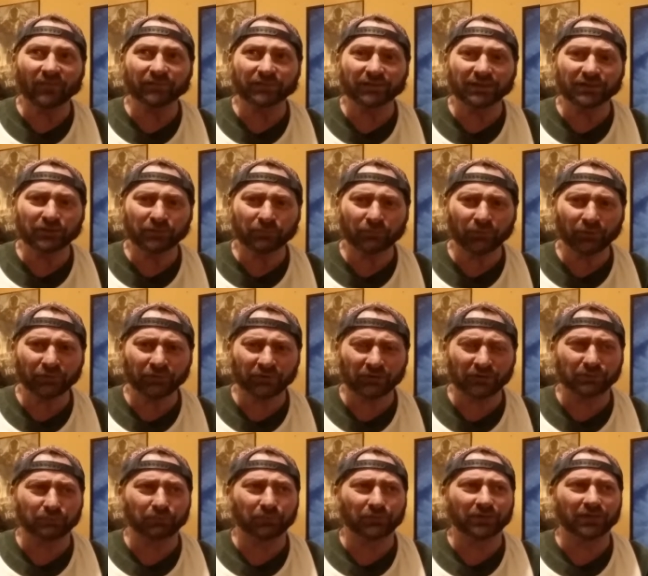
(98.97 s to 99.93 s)
these are both
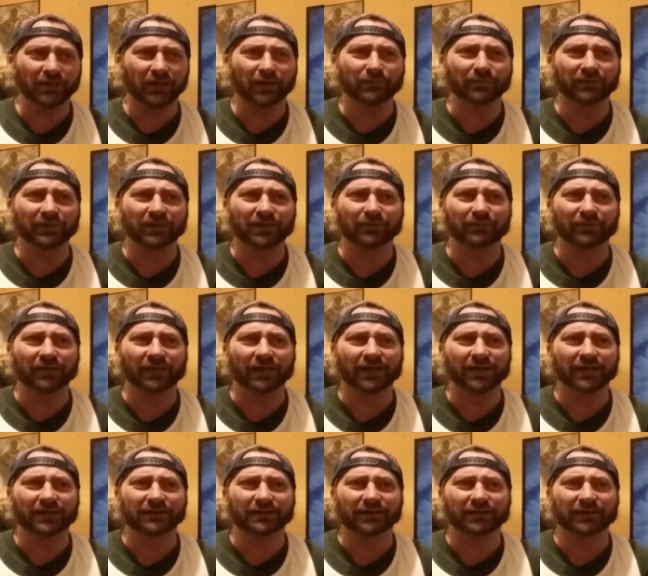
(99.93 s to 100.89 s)
just pretty up and coming
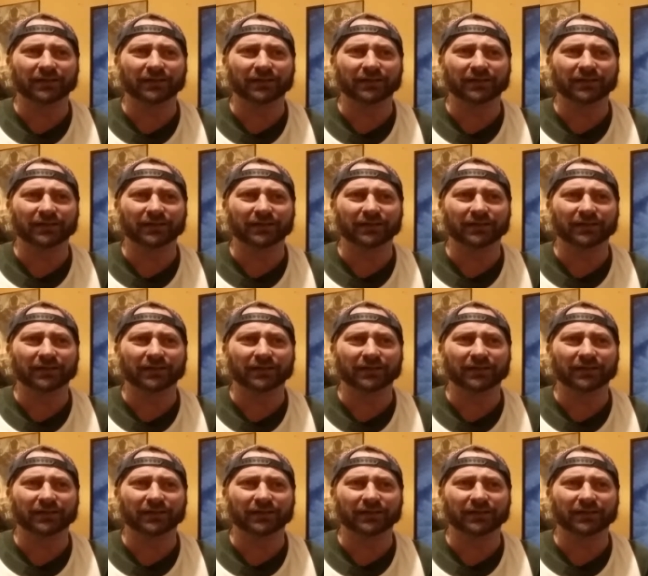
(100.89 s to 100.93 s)
guys.